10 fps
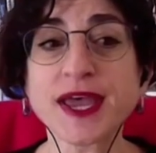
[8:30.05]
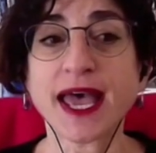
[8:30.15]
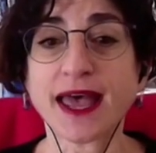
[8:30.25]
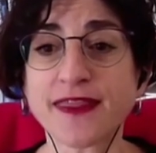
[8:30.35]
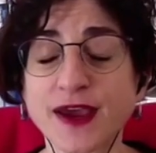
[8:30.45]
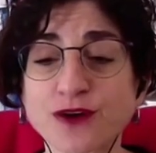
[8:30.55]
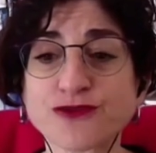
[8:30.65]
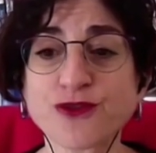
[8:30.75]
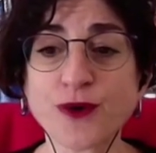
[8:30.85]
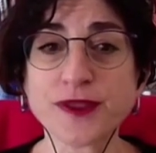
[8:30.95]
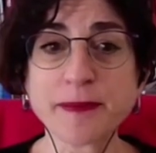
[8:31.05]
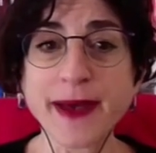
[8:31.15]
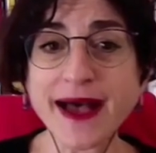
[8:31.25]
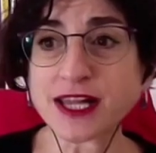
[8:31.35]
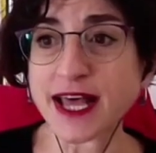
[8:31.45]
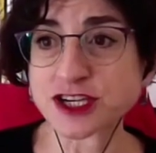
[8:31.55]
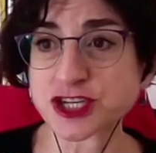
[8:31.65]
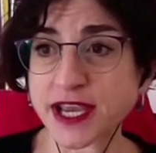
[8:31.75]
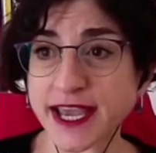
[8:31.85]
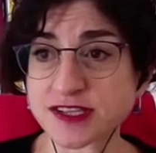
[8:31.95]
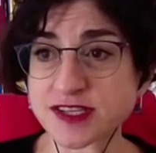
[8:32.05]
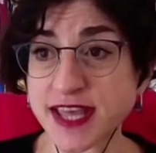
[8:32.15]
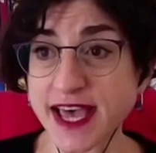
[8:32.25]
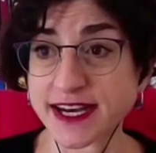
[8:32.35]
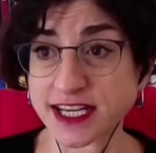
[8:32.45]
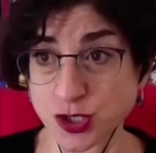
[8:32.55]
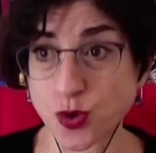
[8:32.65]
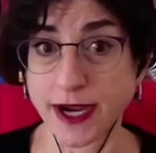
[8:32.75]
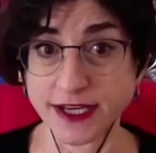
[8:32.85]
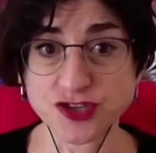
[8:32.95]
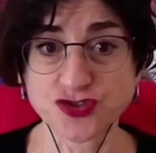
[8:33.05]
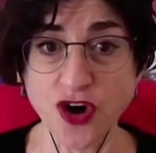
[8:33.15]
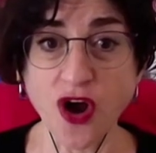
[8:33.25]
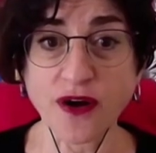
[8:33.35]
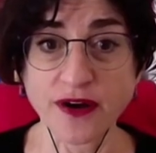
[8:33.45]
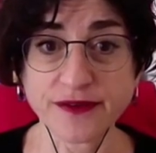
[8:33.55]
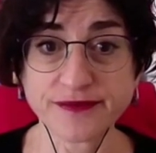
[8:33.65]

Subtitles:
and therefore the backlash against that is quite strong.